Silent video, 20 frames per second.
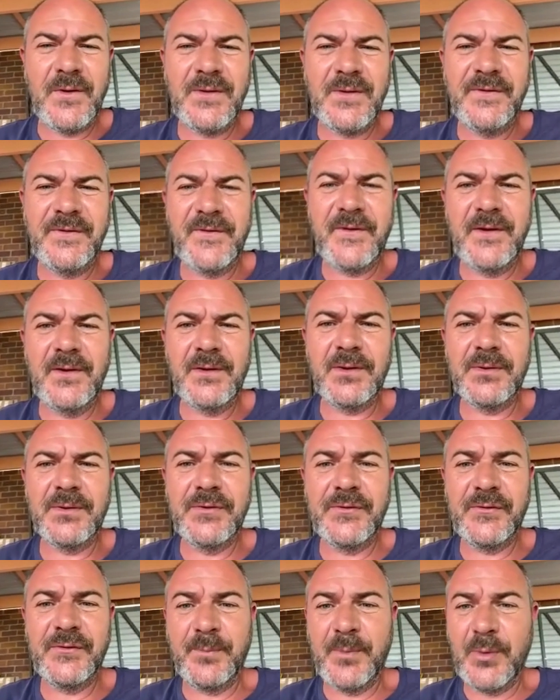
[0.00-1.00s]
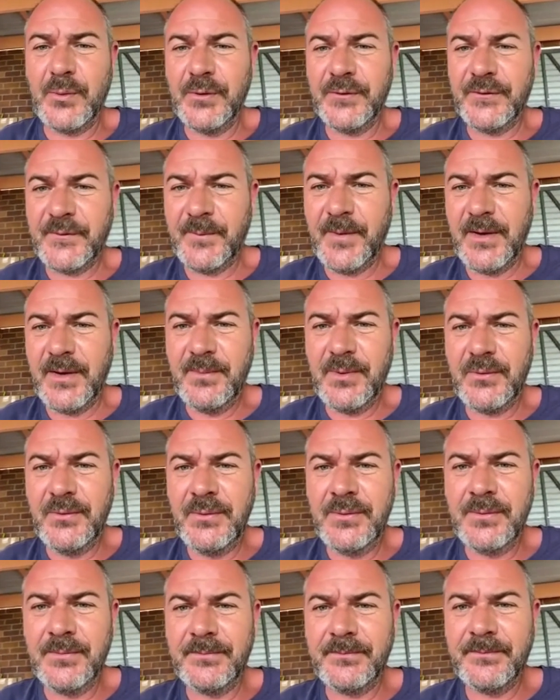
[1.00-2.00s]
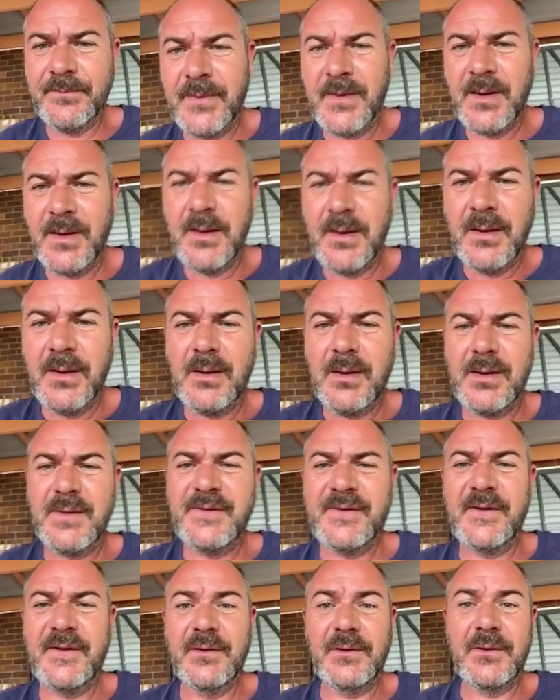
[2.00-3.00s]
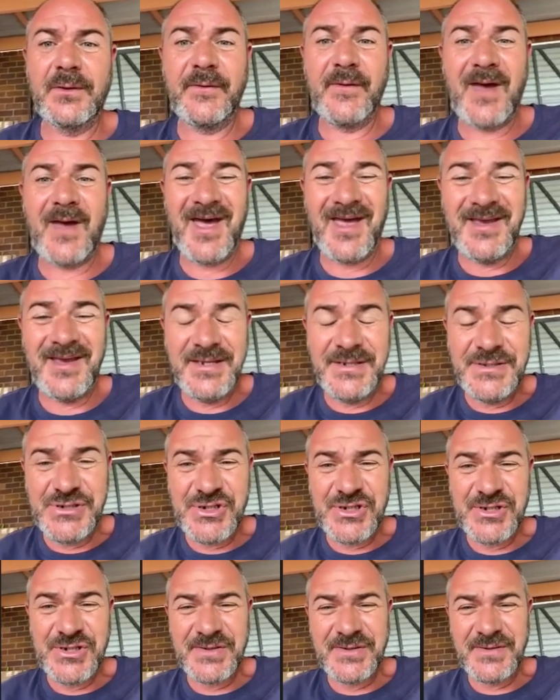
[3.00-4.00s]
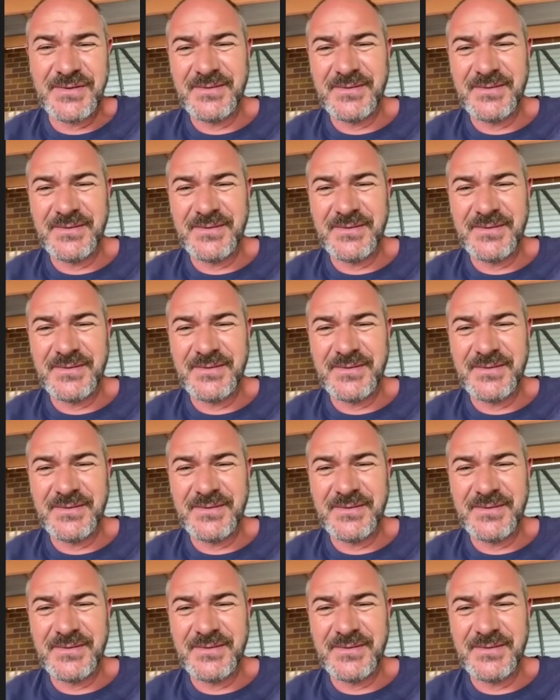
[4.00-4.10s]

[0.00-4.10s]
I see a lot of sports people. I see a lot of aged.